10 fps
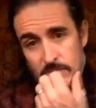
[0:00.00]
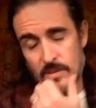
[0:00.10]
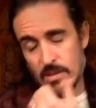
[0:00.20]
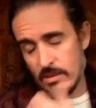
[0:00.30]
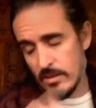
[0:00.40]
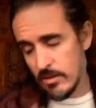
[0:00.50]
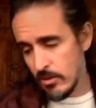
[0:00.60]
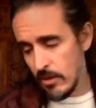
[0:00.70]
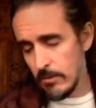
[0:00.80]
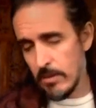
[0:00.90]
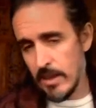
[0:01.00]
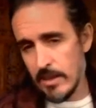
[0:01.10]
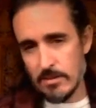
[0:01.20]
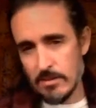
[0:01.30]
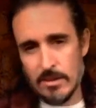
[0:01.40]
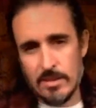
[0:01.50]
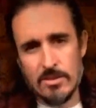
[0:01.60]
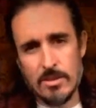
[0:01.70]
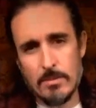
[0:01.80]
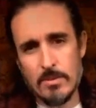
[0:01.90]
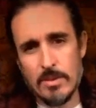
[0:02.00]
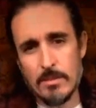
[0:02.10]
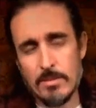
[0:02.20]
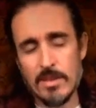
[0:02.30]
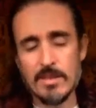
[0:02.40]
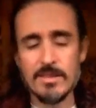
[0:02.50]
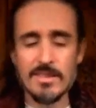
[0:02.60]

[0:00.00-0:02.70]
the soft planets, the relationship-oriented planets,